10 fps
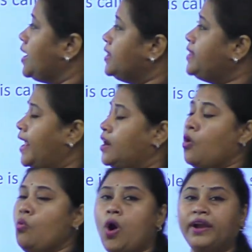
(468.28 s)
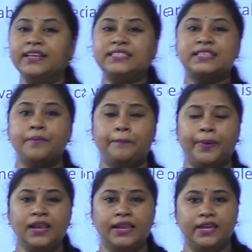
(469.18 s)
Then, what is
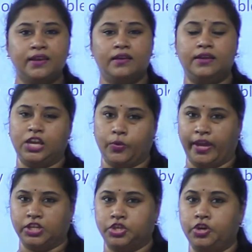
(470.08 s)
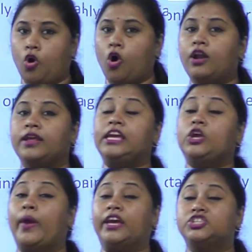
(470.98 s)
simple linear equation or
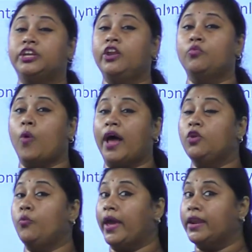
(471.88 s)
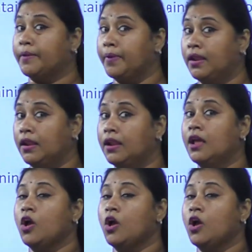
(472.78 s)
equation in one variable?